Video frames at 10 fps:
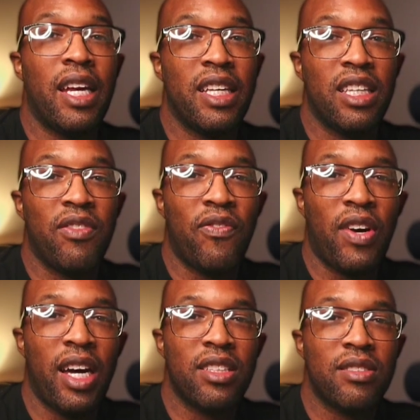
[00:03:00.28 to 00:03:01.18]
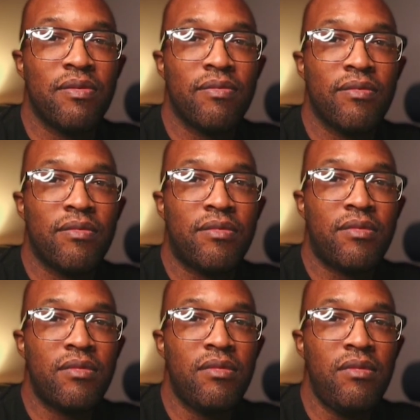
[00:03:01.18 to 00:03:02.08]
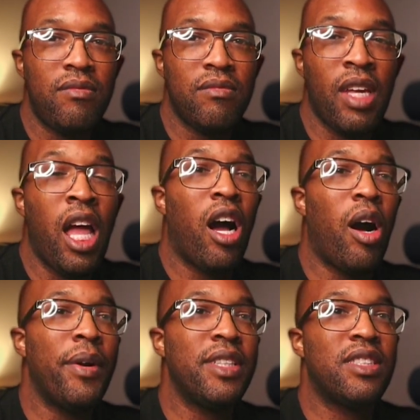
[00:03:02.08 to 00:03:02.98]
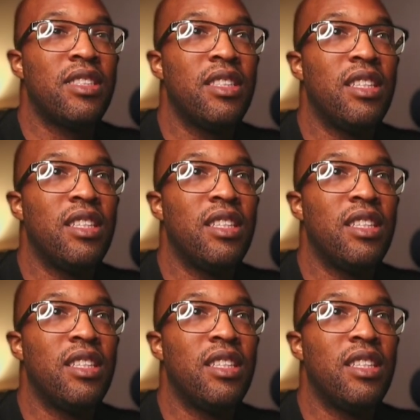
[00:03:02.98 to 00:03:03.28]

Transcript: and give advice? I always